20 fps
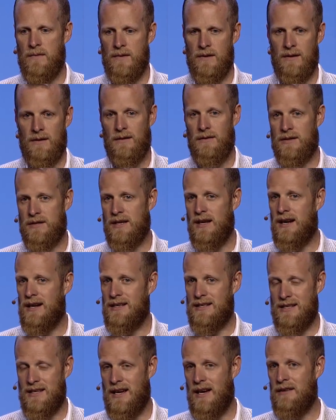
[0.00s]
you see
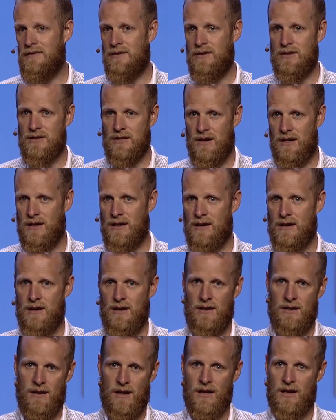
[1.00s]
IETF, and there's a lot
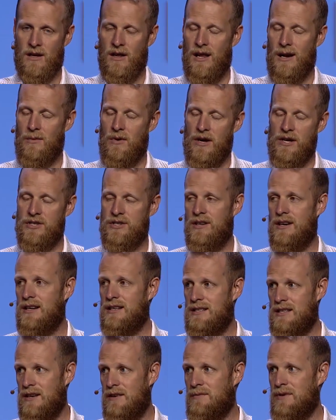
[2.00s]
of collaboration
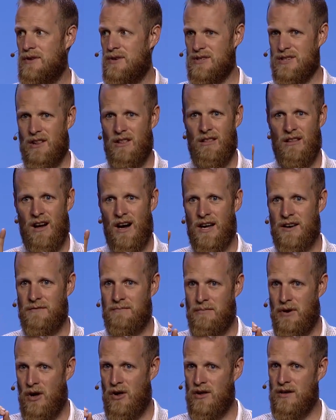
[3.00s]
in IETF, but there's a lot
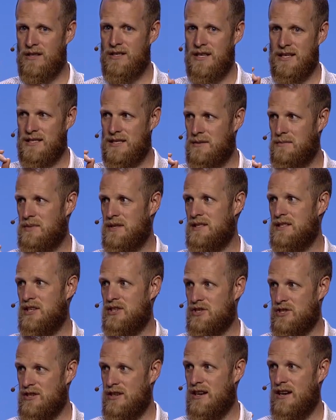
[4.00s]
of politics and
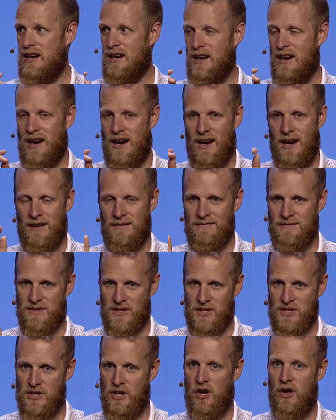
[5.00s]
positioning and
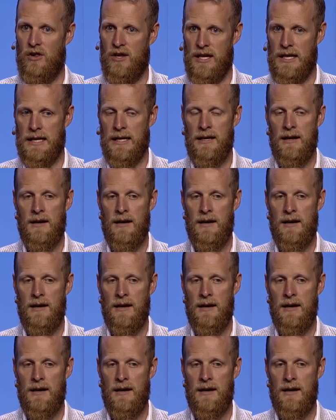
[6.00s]
stalling.